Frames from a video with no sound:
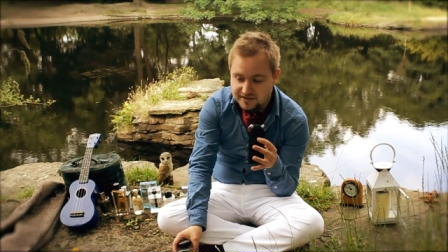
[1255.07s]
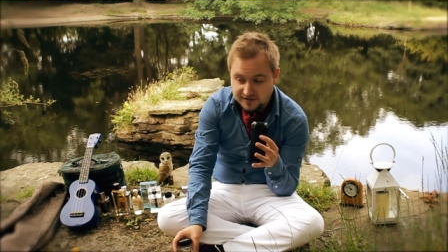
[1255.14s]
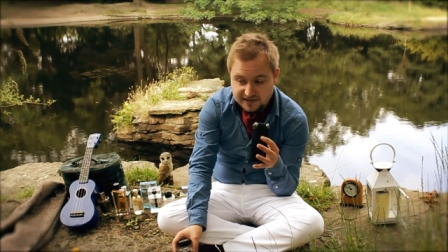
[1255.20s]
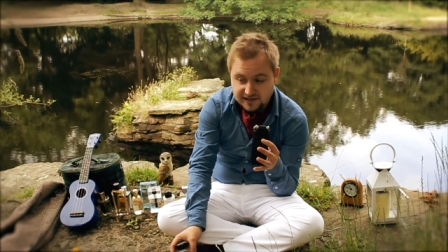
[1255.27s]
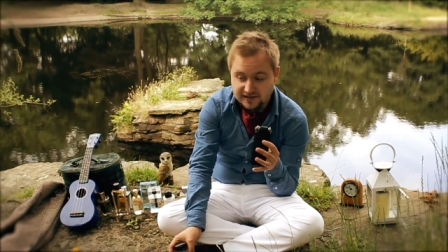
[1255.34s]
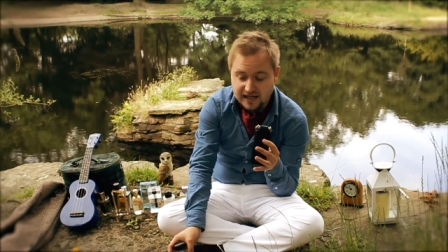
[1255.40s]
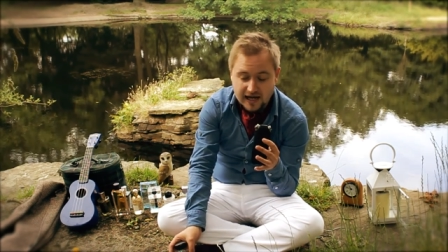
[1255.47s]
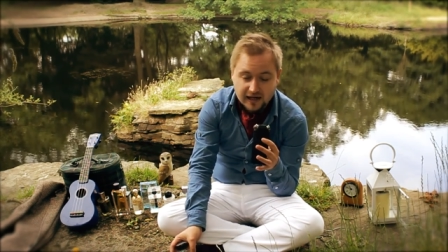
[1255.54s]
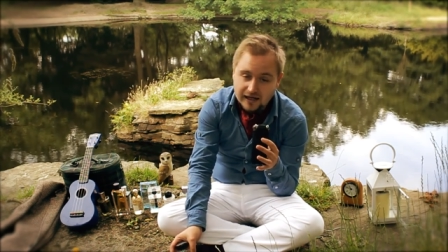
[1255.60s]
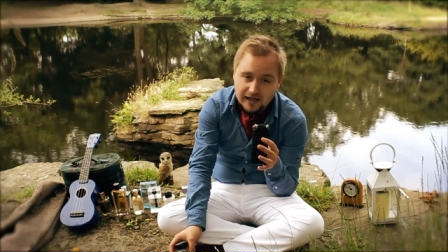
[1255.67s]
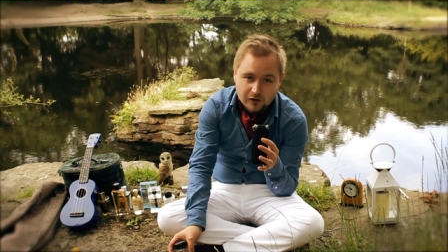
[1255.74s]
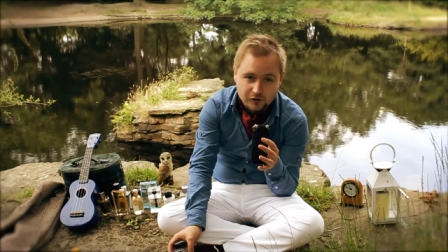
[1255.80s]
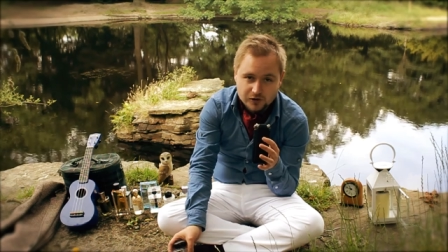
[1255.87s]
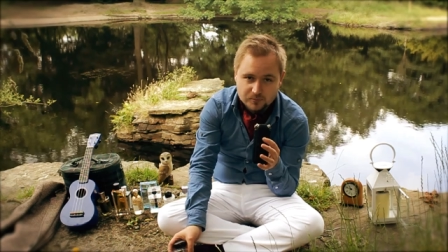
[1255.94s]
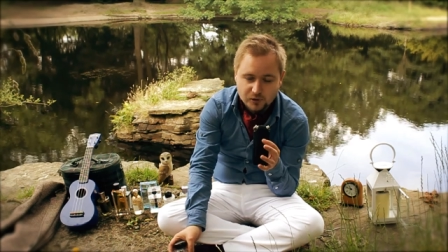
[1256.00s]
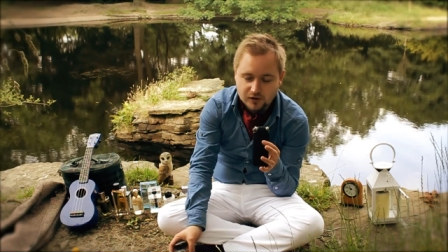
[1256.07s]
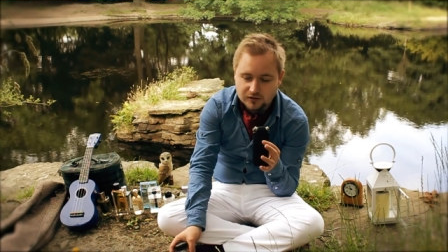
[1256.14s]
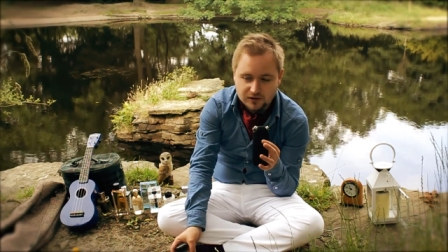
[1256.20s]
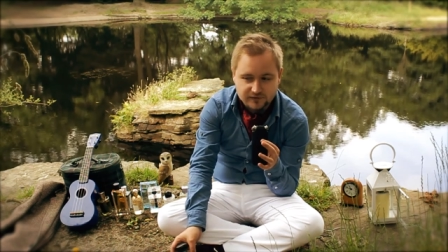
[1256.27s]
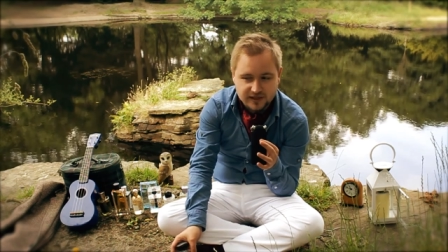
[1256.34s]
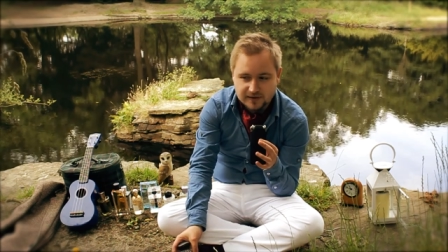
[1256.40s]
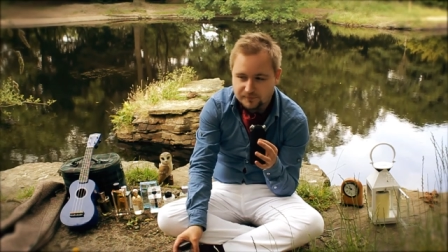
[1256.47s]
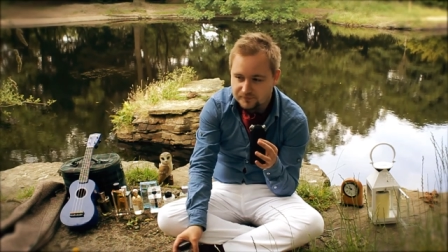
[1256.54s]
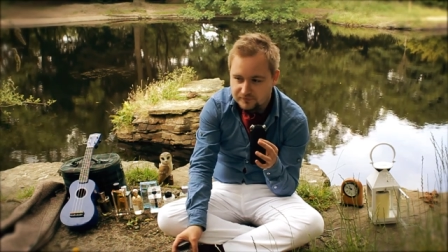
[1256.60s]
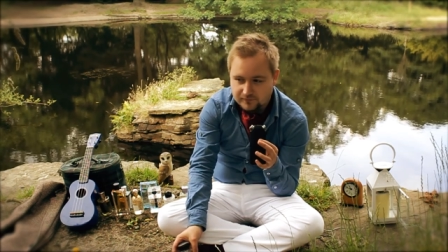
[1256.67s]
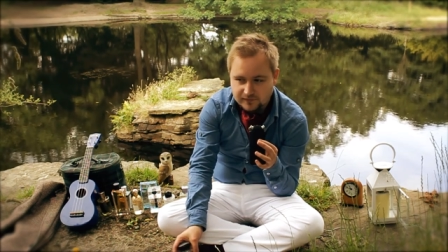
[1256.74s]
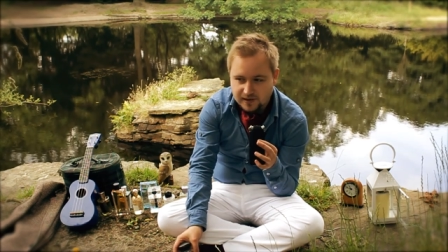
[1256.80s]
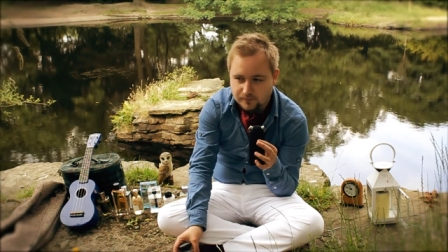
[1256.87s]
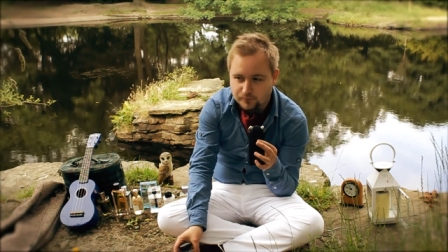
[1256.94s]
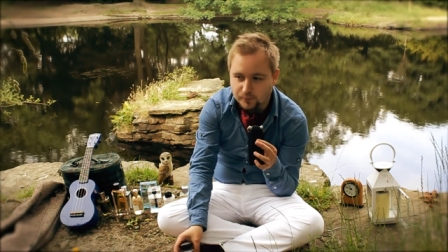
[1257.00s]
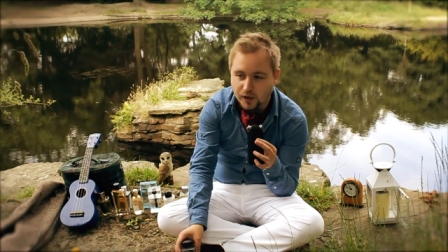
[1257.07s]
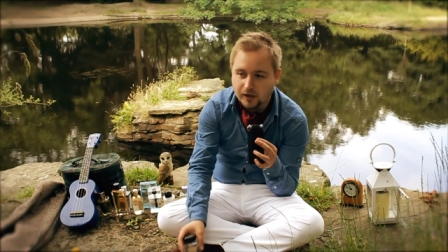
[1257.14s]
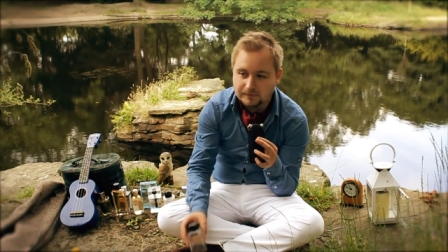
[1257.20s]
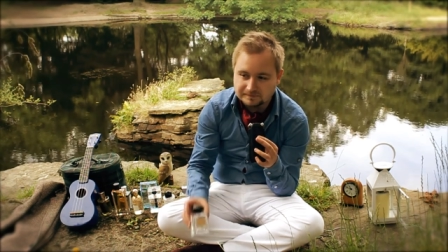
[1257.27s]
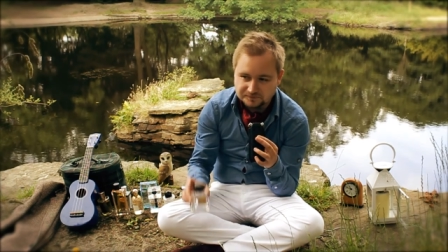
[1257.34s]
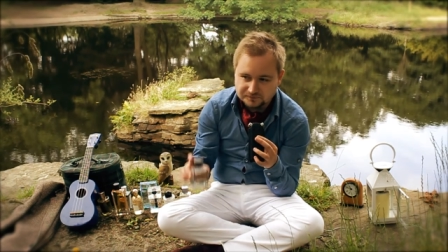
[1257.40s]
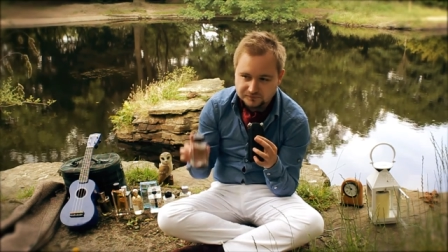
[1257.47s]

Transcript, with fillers: I still ha- own a bottle of it, but